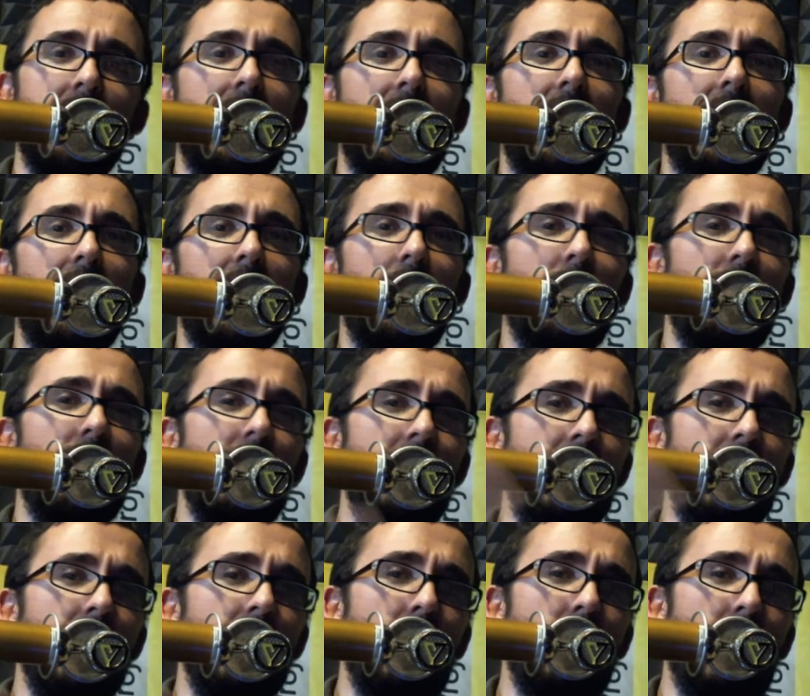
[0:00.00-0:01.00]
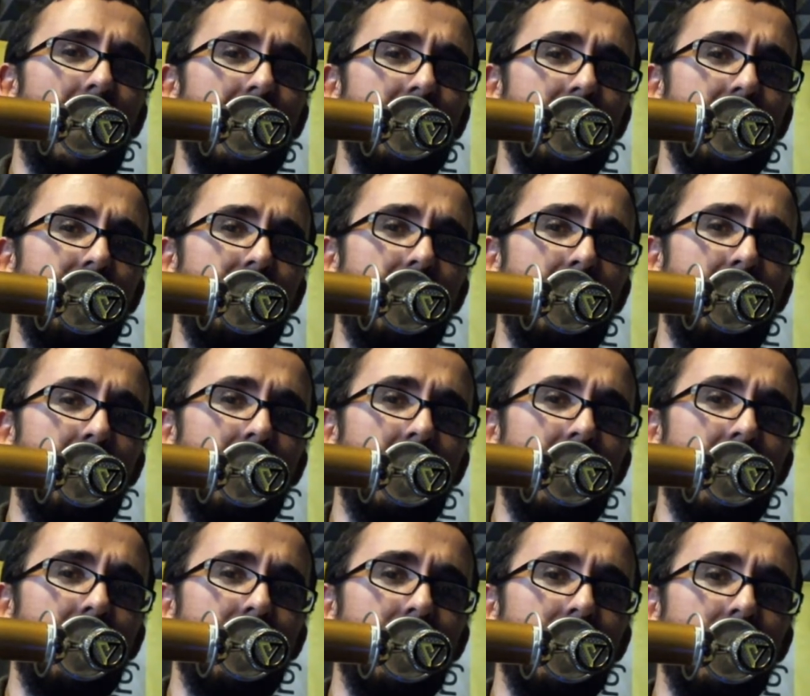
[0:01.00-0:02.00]
And hopefully you go watch The Rebel
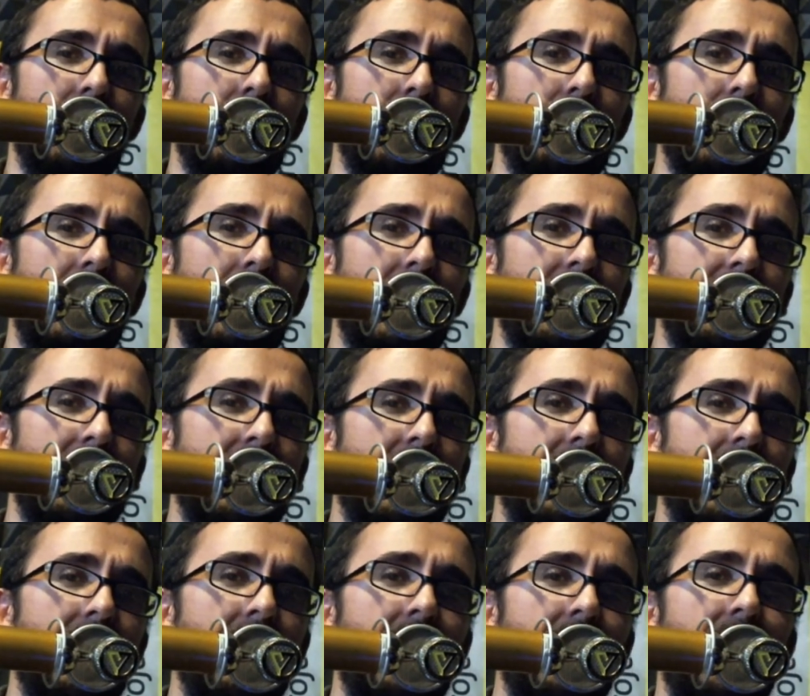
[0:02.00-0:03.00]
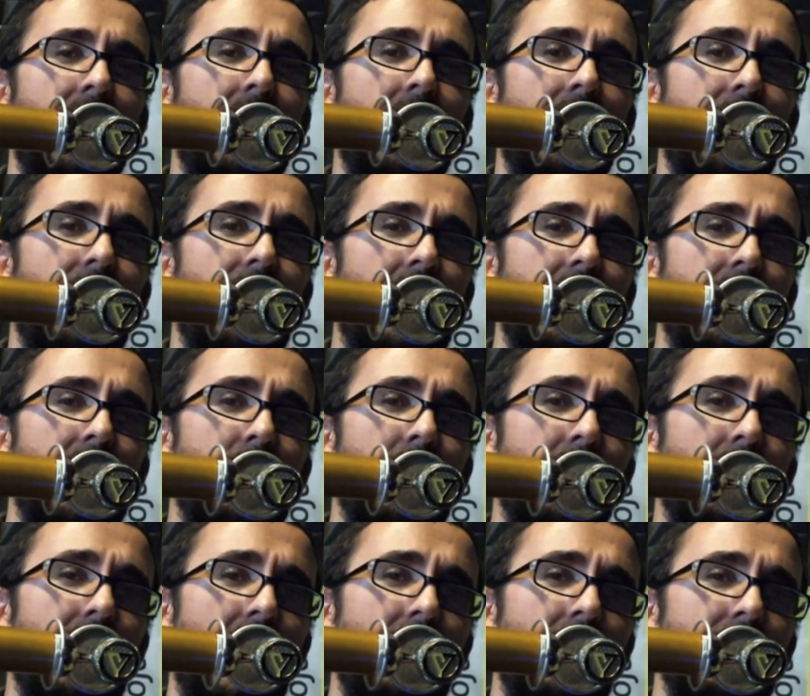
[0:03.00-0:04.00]
Love Show and find out what
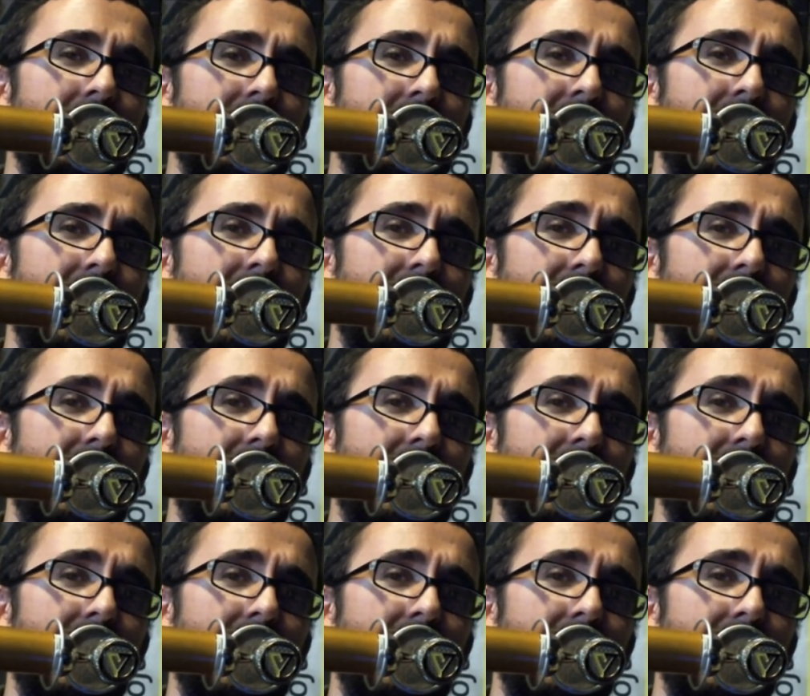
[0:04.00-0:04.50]
life is like